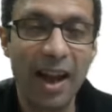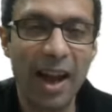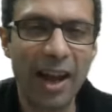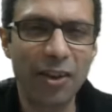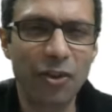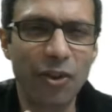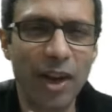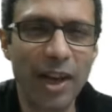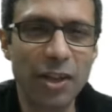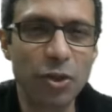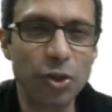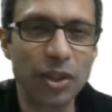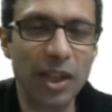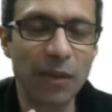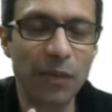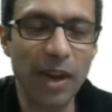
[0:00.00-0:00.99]
And great
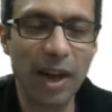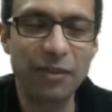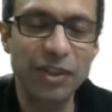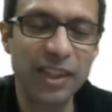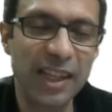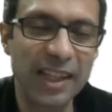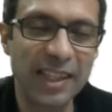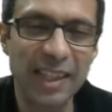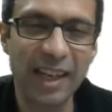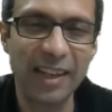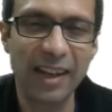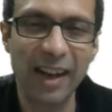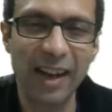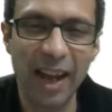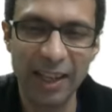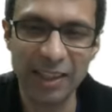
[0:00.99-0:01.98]
to see we have six
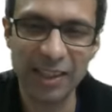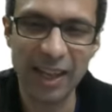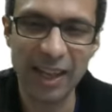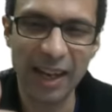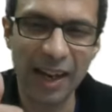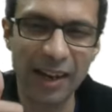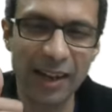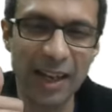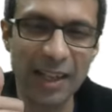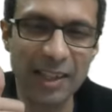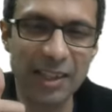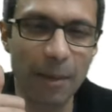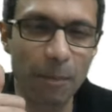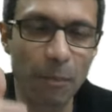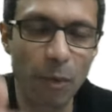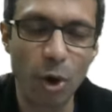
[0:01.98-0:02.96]
eighty likes. Can I get
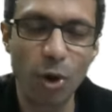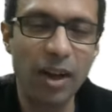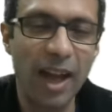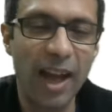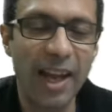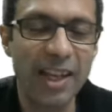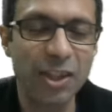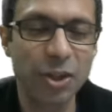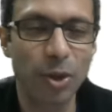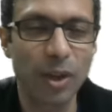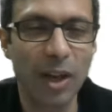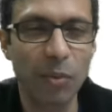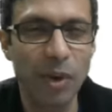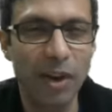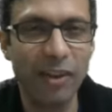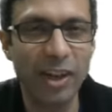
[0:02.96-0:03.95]
some more likes so
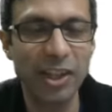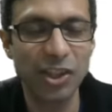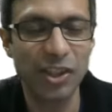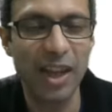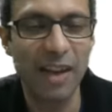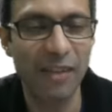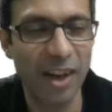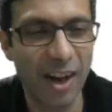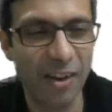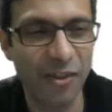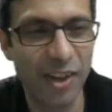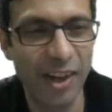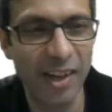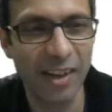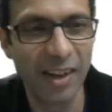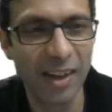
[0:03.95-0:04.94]
that we reach seven
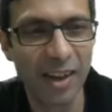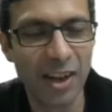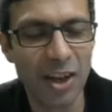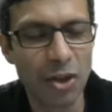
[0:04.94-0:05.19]
hundred?